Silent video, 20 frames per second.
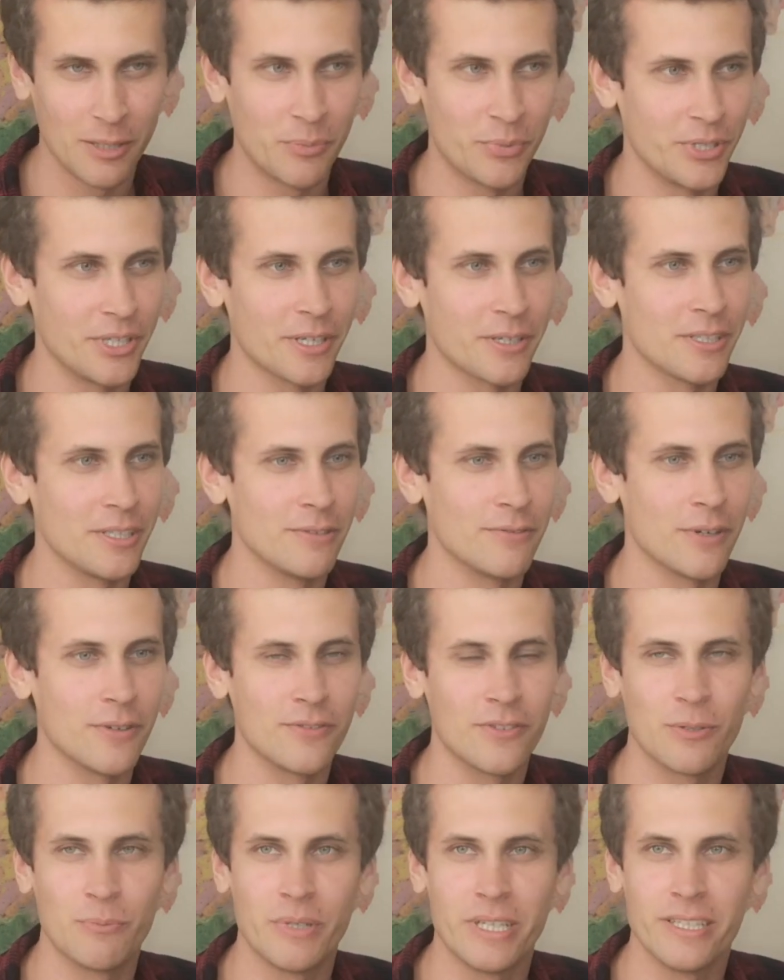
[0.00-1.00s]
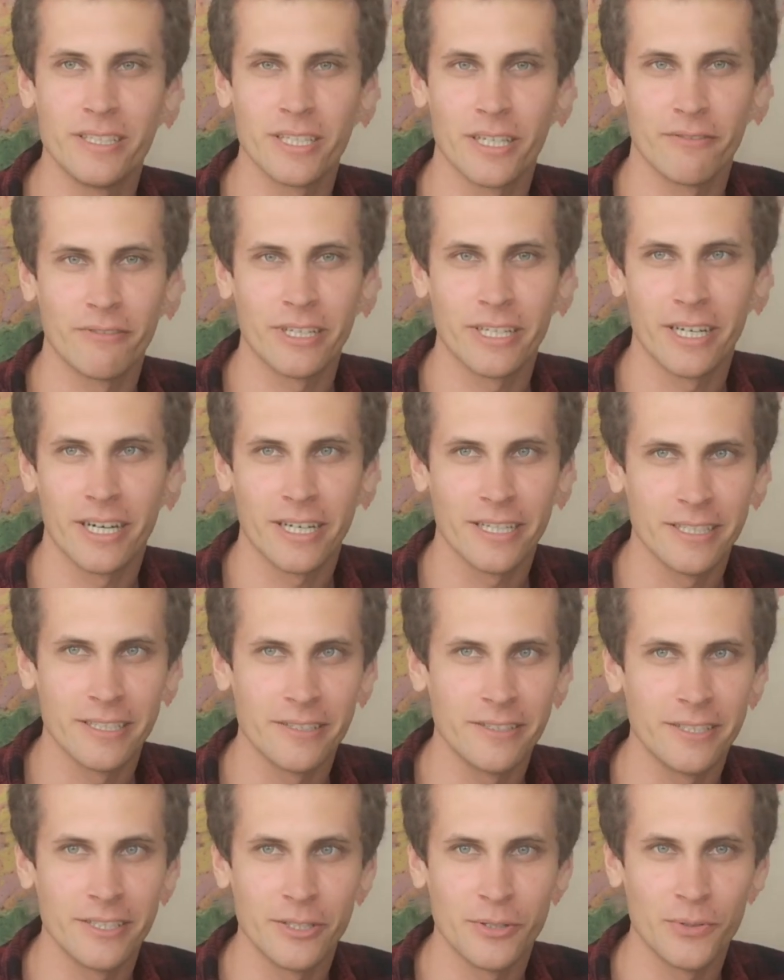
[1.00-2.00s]
And productive often means having the
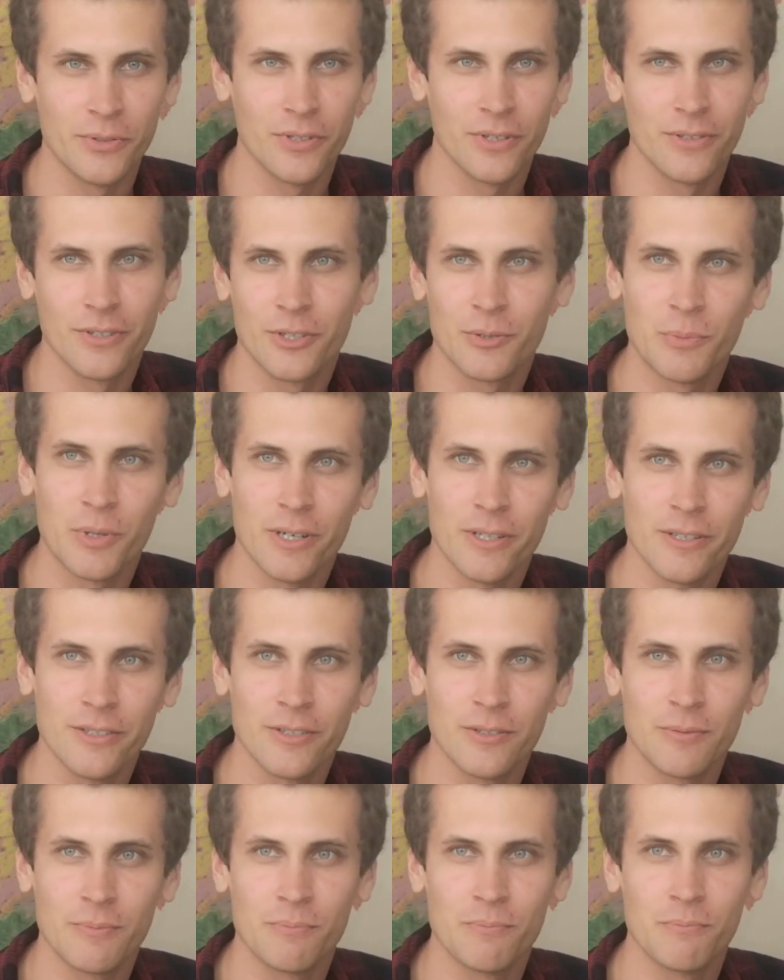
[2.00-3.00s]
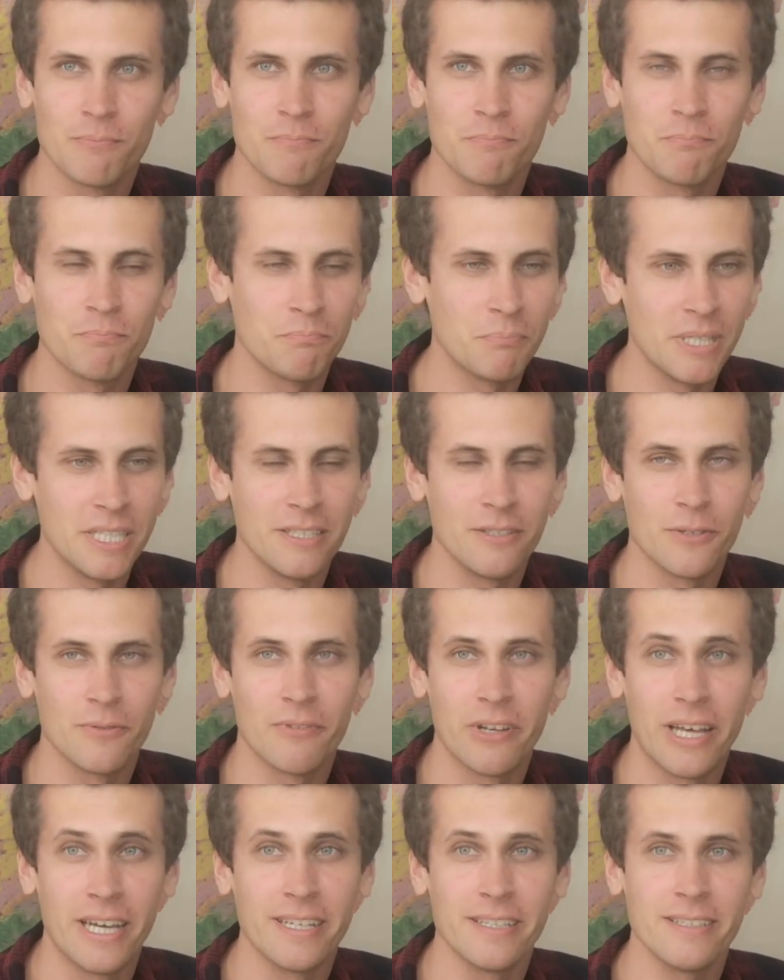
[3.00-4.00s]
highest yield on the smallest piece
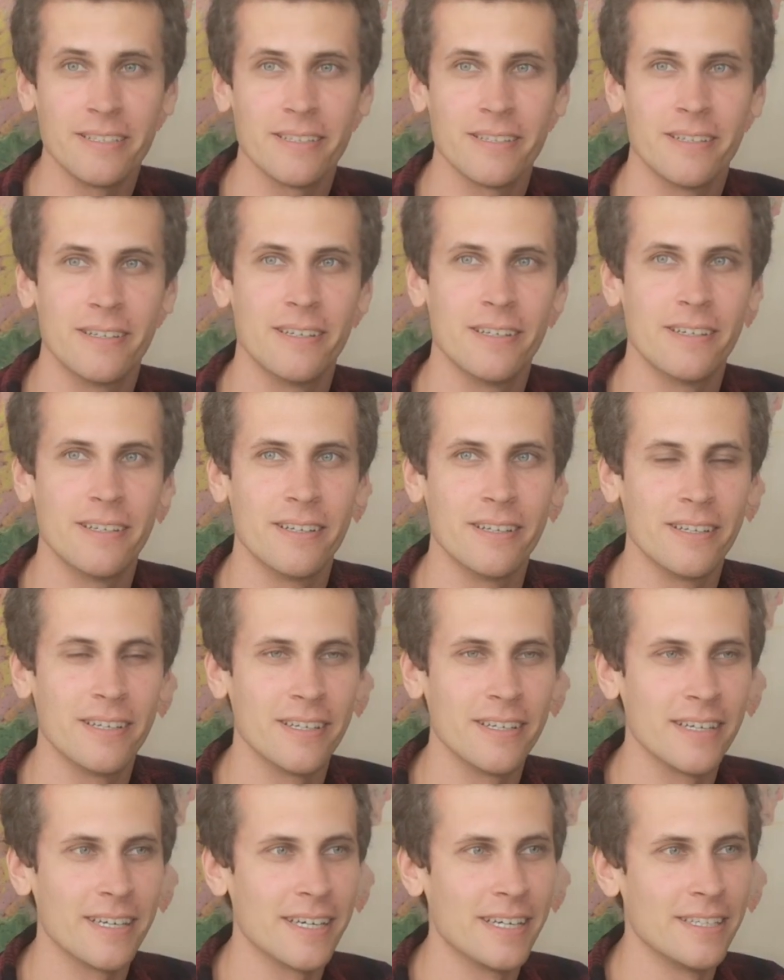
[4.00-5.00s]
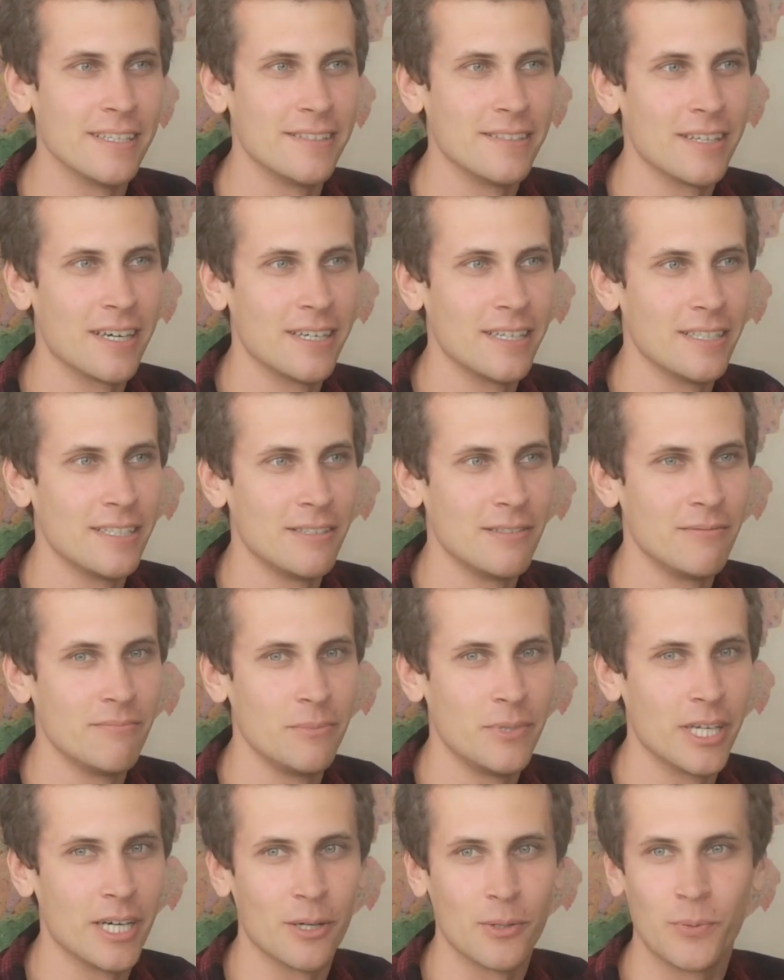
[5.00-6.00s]
of land. And I
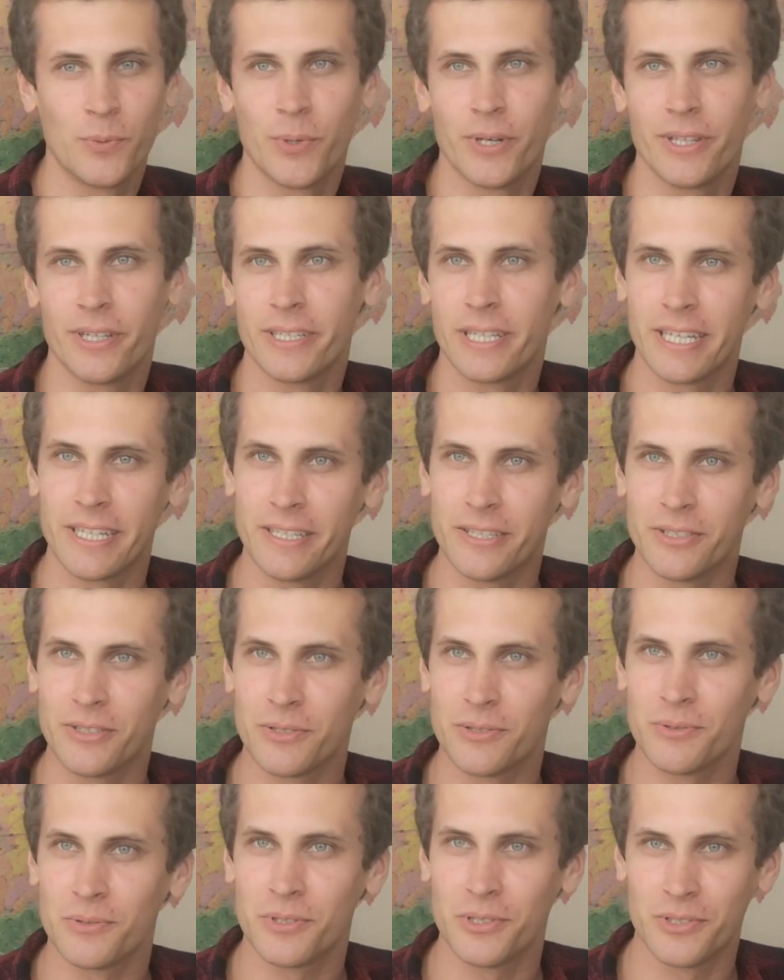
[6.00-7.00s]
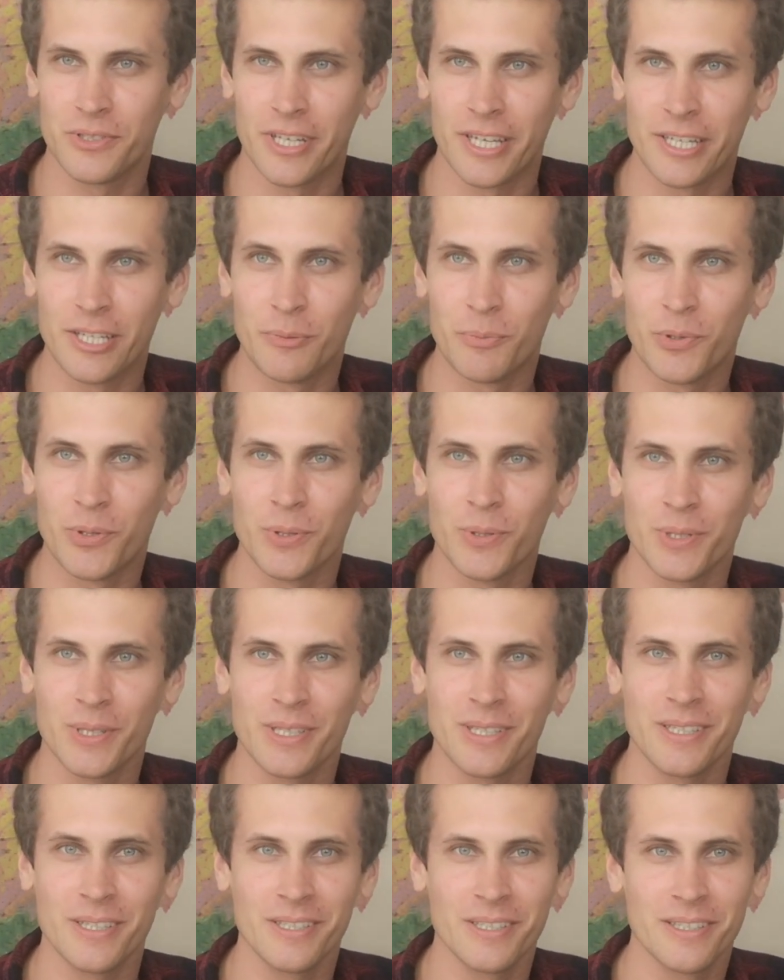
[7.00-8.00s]
doubt whether that is sustainable
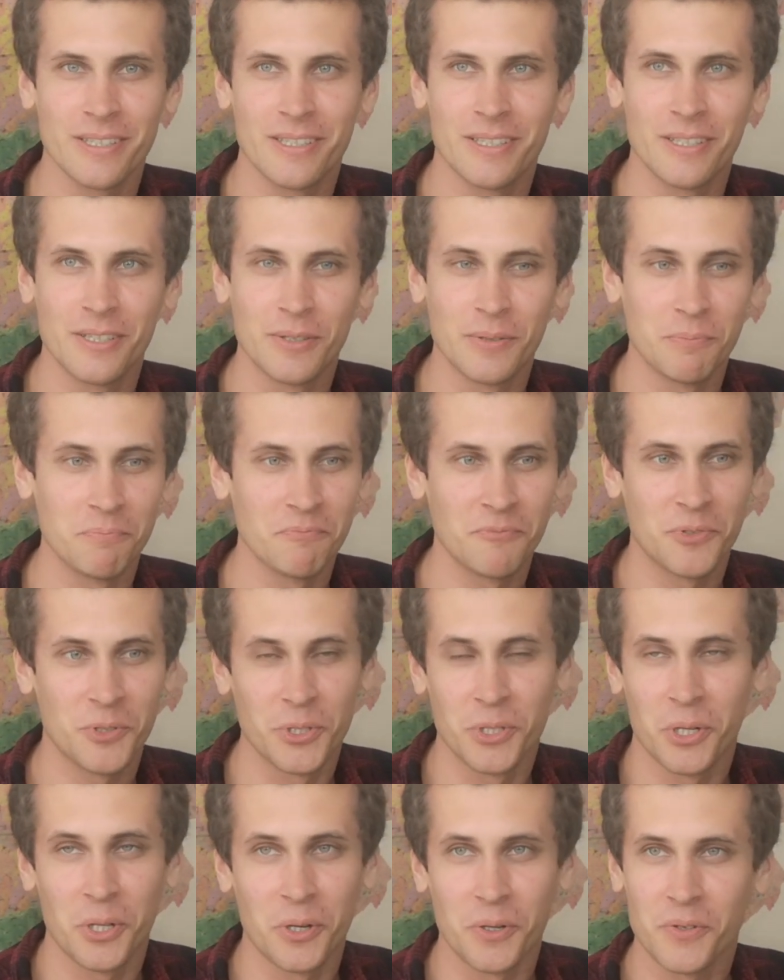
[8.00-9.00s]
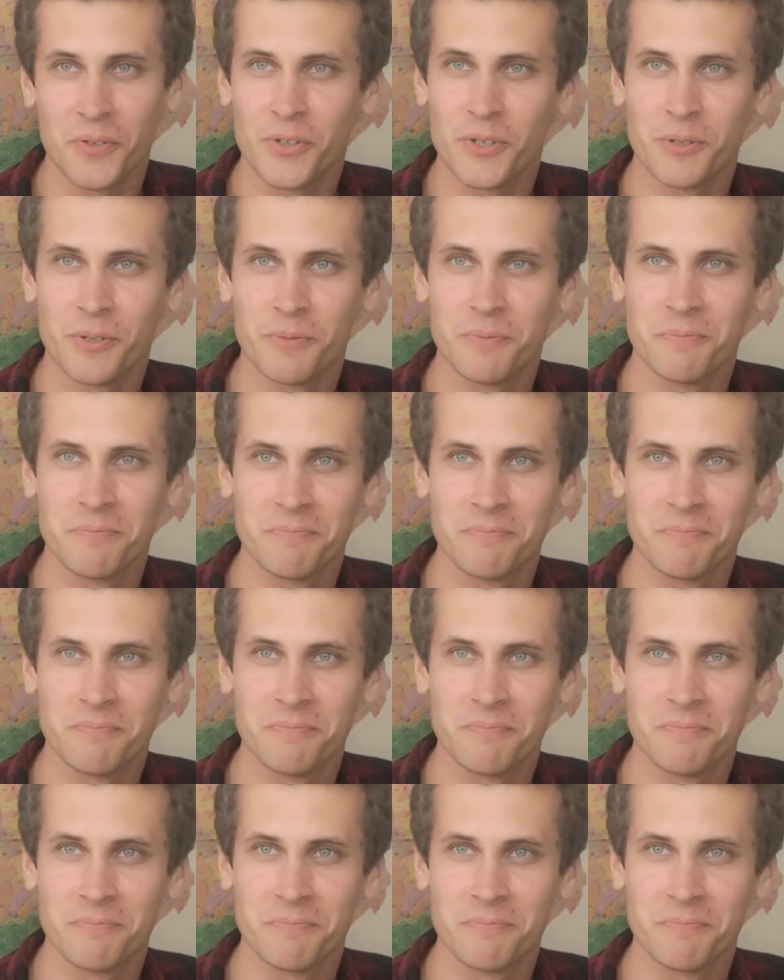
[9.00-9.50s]
for the long term.